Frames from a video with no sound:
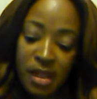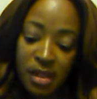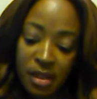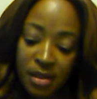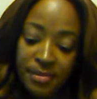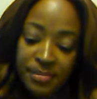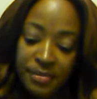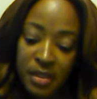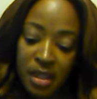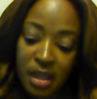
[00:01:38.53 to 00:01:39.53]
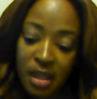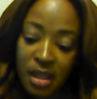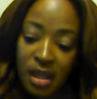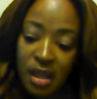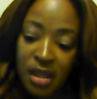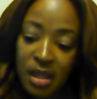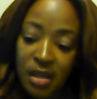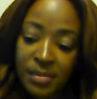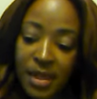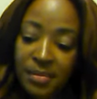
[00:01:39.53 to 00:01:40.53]
Yeah. And
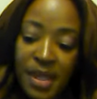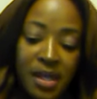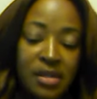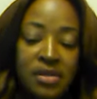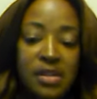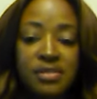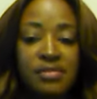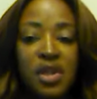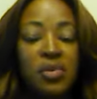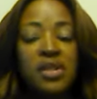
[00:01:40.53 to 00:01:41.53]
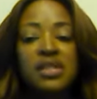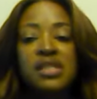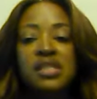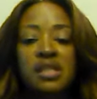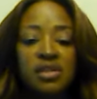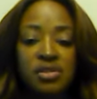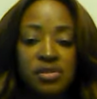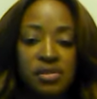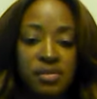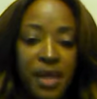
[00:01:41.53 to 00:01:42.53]
I'm I'm not gonna go into
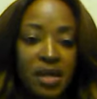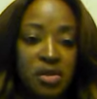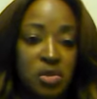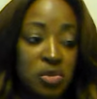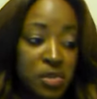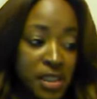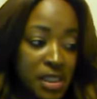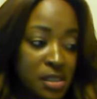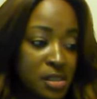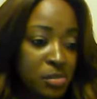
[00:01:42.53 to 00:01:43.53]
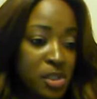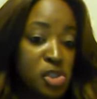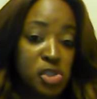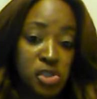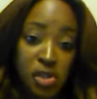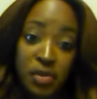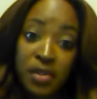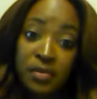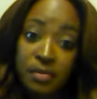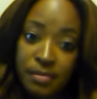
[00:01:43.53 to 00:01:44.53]
details about who it is, but just know they're